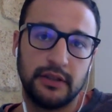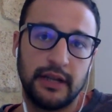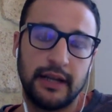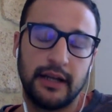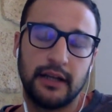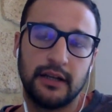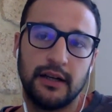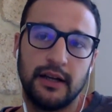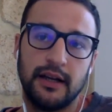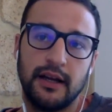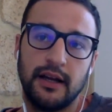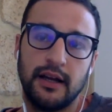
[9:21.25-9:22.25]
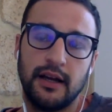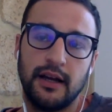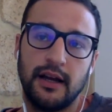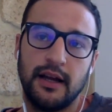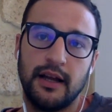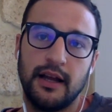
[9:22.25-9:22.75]
Like,
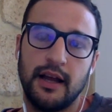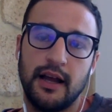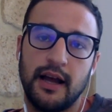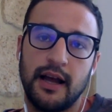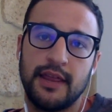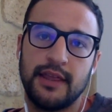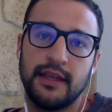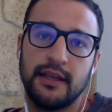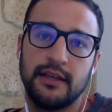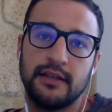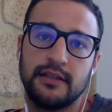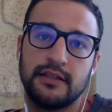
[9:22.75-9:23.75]
I think it